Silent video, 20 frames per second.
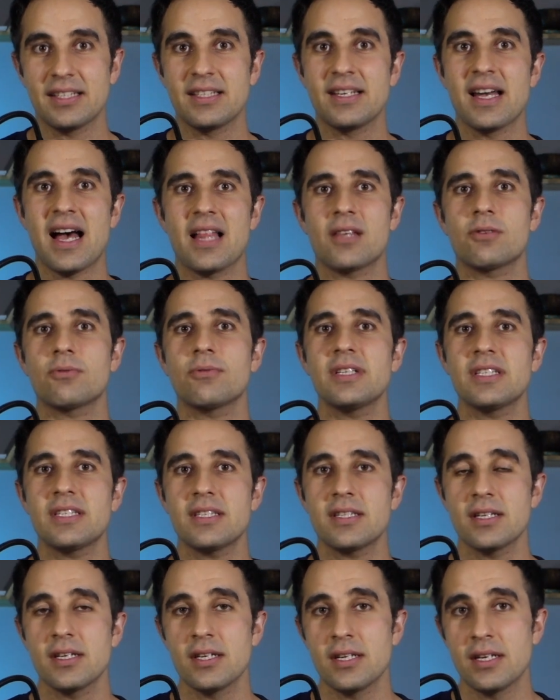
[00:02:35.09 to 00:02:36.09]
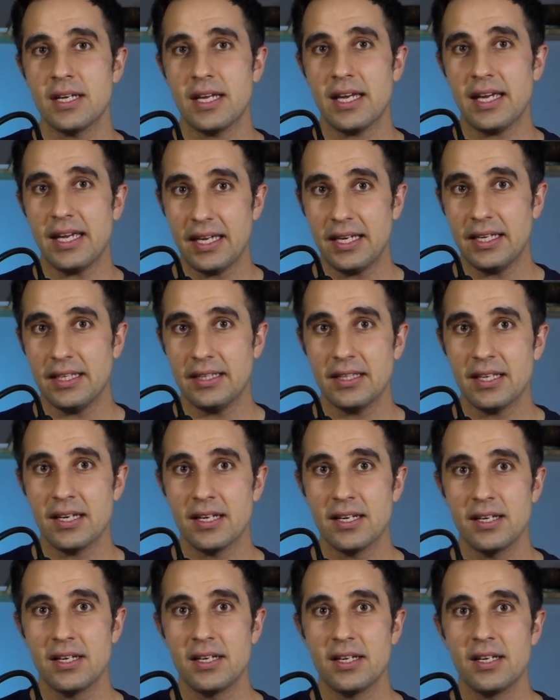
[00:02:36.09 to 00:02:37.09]
Calories in
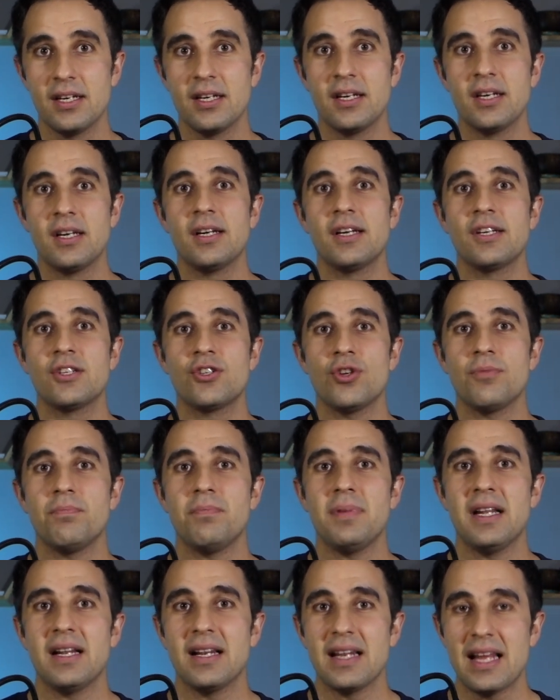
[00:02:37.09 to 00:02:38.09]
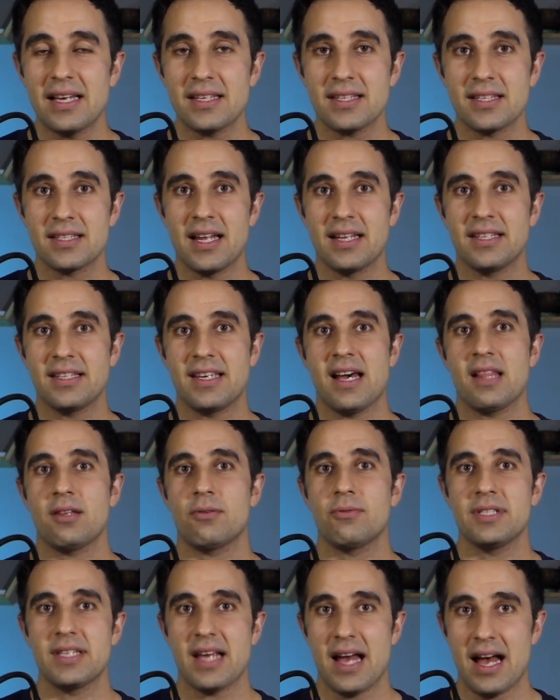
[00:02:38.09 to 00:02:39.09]
should be less than
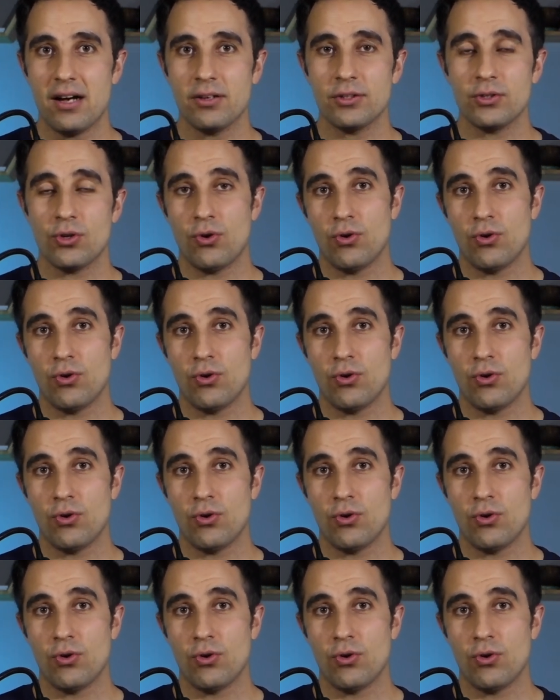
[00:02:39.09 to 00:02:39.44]
calories out,